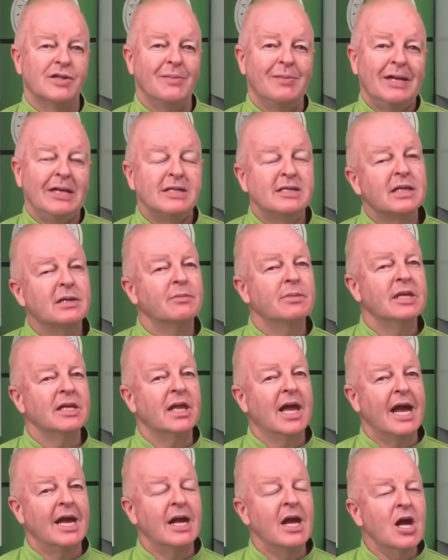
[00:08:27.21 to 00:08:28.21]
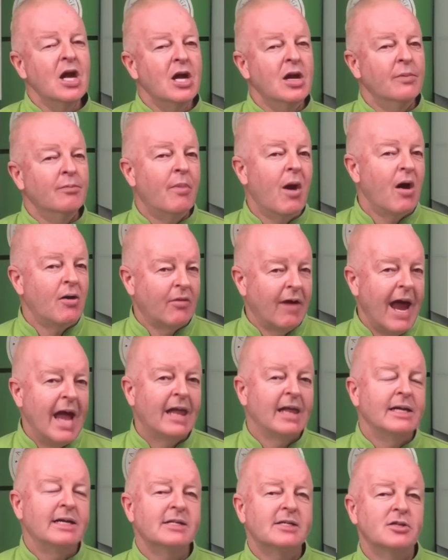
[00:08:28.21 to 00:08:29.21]
I mean, somebody like Margaret
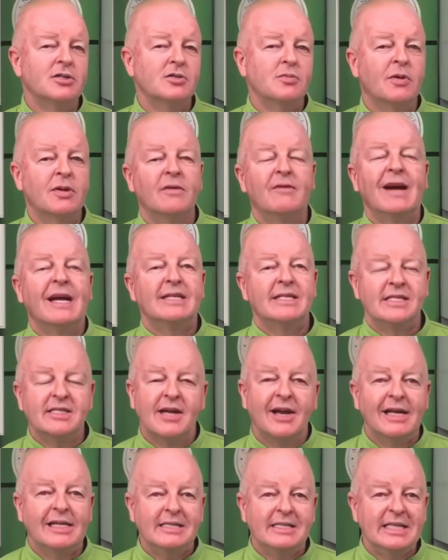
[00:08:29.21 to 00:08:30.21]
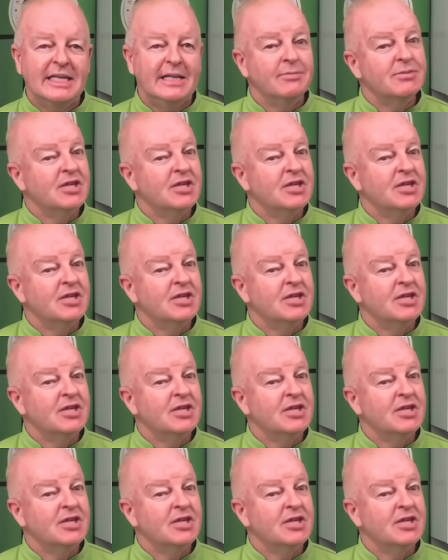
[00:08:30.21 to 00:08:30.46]
Ellis, who's one of our design team,